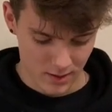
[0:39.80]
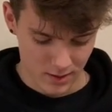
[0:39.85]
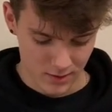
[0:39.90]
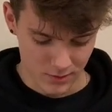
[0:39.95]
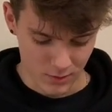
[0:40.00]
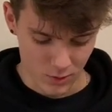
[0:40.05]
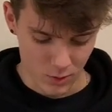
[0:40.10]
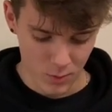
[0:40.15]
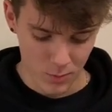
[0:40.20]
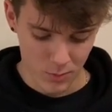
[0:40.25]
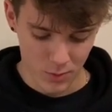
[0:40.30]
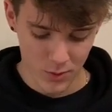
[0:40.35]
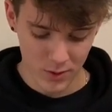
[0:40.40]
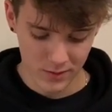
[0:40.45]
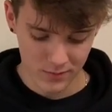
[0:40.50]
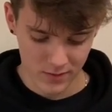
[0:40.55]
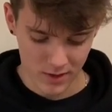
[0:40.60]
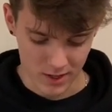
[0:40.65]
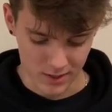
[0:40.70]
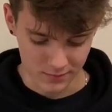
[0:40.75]
The whole point of
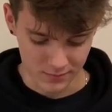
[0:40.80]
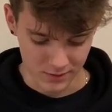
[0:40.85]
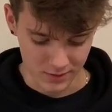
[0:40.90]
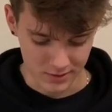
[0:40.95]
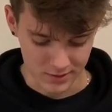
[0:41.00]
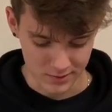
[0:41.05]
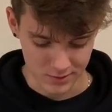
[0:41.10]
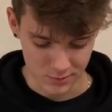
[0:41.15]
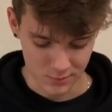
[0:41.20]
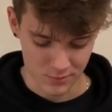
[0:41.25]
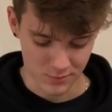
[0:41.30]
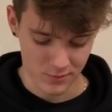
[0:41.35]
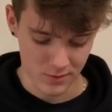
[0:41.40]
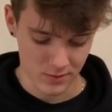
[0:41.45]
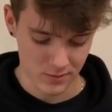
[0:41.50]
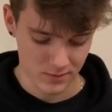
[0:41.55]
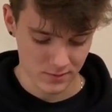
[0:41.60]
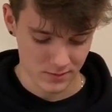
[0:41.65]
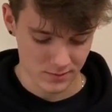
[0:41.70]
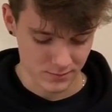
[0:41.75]
conflict is to
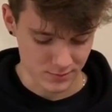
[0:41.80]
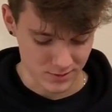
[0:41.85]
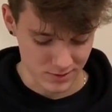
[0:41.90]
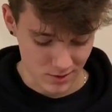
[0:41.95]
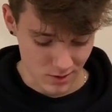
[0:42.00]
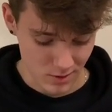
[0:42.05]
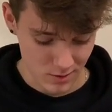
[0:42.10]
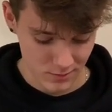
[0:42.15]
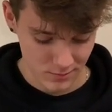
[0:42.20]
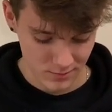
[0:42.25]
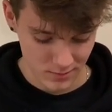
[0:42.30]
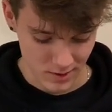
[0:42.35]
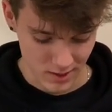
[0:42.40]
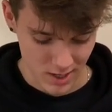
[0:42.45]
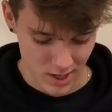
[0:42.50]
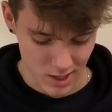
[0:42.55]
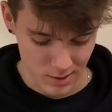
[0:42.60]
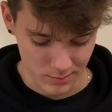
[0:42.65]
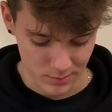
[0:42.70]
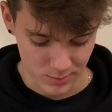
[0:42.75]
resolve a
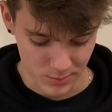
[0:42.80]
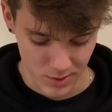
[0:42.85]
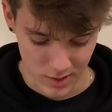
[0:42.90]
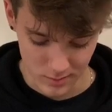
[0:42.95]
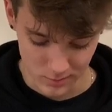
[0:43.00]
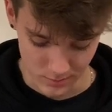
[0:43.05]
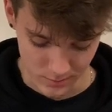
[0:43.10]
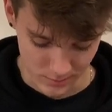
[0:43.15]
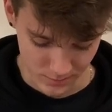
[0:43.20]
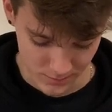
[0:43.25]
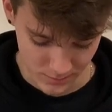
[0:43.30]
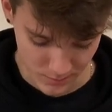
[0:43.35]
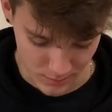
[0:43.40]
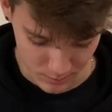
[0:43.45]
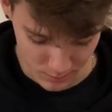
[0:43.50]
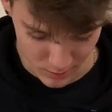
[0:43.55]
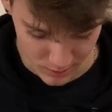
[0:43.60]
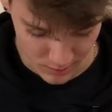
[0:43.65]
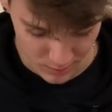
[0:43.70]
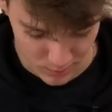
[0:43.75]
common problem by
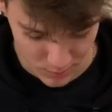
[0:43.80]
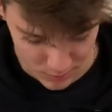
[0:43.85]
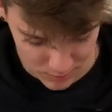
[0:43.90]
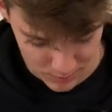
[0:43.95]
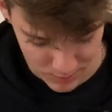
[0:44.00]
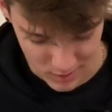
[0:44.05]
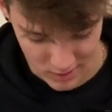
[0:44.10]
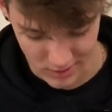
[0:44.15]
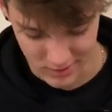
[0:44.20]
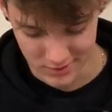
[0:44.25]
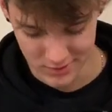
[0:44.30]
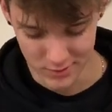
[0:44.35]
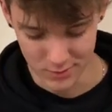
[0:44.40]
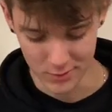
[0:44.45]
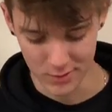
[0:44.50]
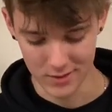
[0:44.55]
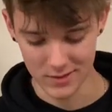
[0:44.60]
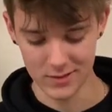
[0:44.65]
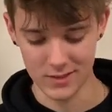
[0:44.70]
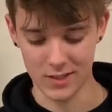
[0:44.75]
bringing both parties to a
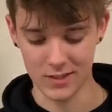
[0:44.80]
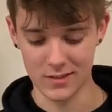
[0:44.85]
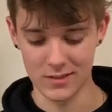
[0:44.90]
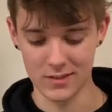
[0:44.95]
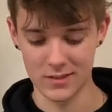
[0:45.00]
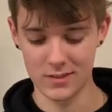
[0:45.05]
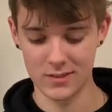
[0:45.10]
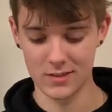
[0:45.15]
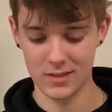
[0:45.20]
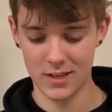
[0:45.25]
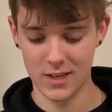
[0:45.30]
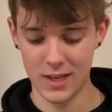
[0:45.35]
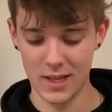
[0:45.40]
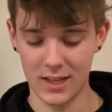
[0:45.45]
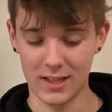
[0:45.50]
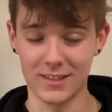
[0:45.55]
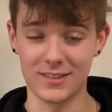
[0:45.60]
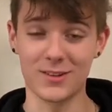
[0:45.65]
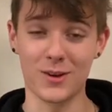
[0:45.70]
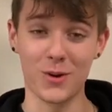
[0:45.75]
consensus.
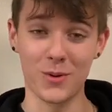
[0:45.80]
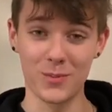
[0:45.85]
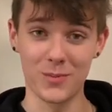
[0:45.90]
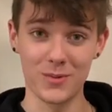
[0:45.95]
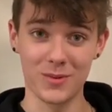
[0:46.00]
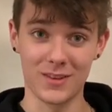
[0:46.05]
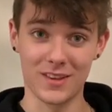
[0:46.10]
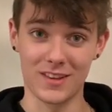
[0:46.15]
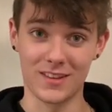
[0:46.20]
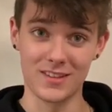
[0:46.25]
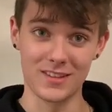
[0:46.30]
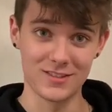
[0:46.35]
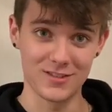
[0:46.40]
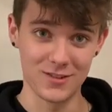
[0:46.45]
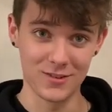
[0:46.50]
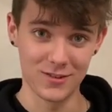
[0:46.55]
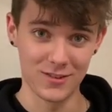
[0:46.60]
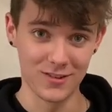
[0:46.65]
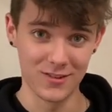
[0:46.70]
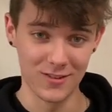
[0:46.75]
Let's hope that these two
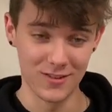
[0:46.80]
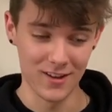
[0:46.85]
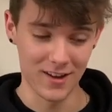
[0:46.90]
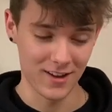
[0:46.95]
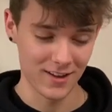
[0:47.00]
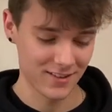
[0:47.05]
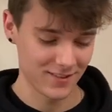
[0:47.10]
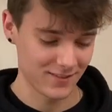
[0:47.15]
can do that.